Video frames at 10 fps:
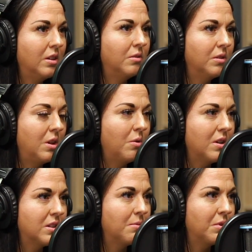When they want
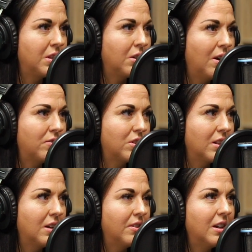something, they go after it. I
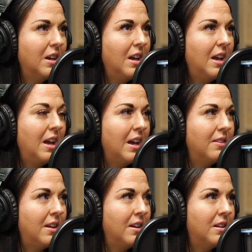love it. And
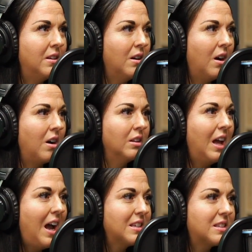then our
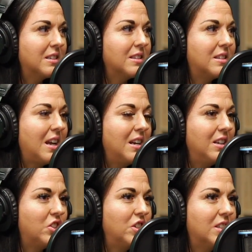last is Sadie.
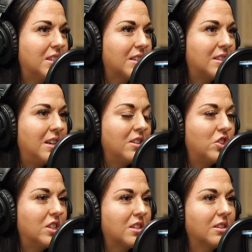She's 16. She
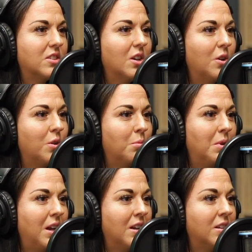still lives at home,
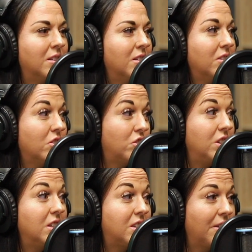and
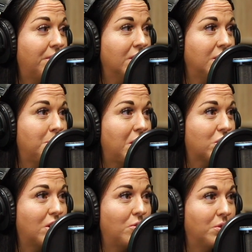she definitely makes
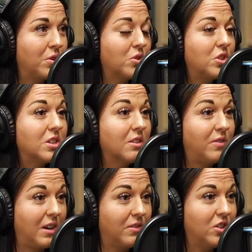sure everyone knows she's the
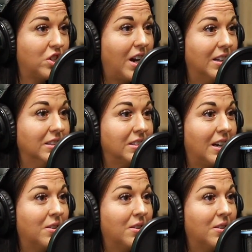favorite child now.